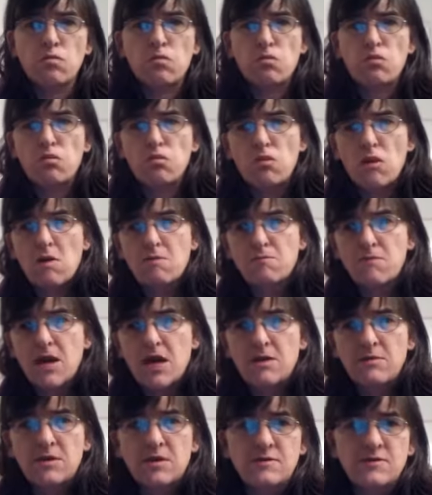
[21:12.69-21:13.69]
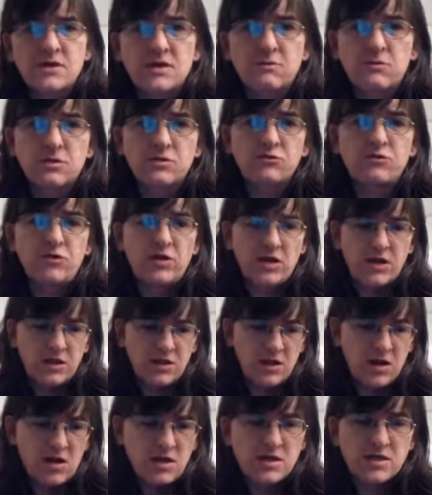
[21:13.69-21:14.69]
what's to say that you
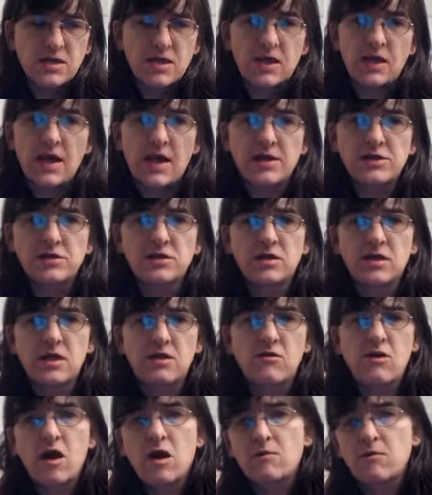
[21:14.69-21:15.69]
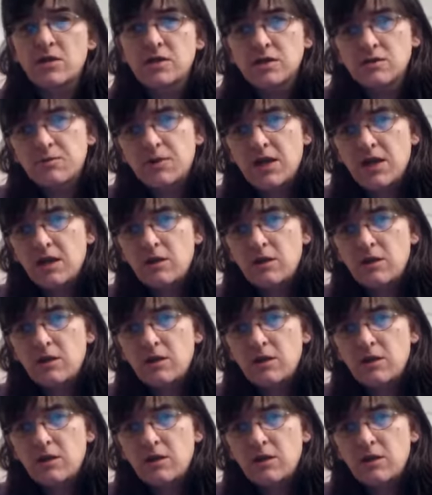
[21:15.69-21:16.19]
can't proxy your figures?